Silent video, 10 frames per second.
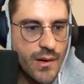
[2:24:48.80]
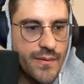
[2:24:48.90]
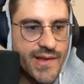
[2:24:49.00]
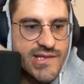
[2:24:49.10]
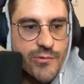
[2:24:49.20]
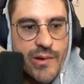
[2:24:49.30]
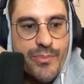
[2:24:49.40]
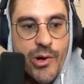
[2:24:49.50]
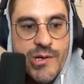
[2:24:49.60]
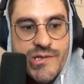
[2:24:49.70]
That's a great
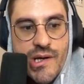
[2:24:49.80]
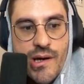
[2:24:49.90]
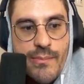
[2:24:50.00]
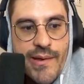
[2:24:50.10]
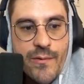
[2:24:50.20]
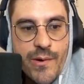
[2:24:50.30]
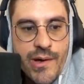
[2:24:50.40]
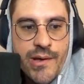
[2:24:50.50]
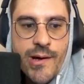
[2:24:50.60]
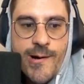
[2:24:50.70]
point, by the
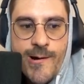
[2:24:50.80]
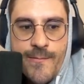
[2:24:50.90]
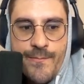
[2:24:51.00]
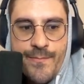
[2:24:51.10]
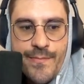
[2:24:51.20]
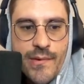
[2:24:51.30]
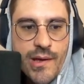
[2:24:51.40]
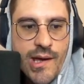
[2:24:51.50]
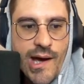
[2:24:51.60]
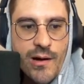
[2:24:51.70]
way,
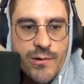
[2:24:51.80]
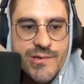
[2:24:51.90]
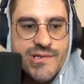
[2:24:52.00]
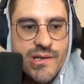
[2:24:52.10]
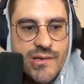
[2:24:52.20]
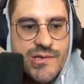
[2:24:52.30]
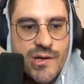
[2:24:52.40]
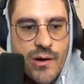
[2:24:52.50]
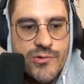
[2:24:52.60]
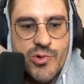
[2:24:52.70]
chaos.
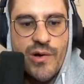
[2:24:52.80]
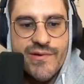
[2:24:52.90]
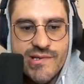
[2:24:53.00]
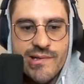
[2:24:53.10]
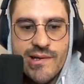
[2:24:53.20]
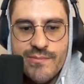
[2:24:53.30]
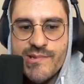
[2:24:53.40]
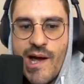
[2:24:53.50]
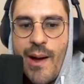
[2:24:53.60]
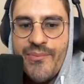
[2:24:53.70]
So 12
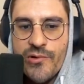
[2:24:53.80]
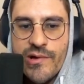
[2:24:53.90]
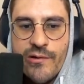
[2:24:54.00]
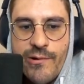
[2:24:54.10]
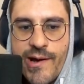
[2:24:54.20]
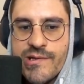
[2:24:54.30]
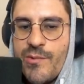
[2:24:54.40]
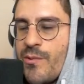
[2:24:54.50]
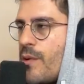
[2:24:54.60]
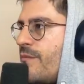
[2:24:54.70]
is absolutely correct
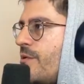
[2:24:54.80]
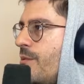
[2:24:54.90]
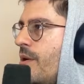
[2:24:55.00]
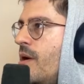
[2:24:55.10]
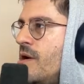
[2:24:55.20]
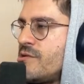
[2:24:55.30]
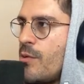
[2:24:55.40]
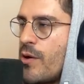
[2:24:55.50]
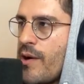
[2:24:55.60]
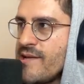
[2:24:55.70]
with one view. So
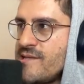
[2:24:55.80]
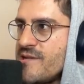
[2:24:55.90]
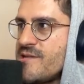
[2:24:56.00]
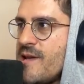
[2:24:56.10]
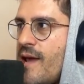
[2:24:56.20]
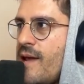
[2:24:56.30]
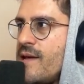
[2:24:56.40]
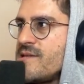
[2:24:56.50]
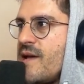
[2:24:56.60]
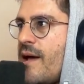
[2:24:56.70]
what you guys are saying
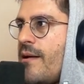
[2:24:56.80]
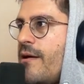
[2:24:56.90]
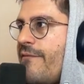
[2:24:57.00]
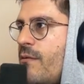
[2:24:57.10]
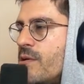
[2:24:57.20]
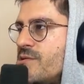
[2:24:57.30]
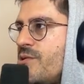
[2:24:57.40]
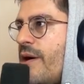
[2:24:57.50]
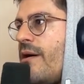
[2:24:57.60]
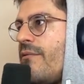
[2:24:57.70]
is that if I were to
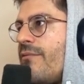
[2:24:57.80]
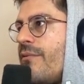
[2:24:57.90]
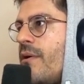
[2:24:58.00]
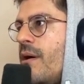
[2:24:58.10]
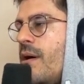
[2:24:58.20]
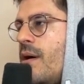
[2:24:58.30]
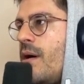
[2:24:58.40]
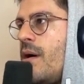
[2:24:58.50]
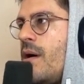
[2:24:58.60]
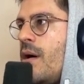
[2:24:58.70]
have
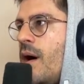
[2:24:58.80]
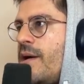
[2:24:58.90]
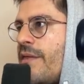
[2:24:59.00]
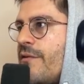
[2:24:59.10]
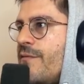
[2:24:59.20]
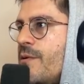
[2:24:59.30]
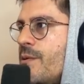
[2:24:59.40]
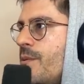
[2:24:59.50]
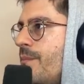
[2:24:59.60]
another view,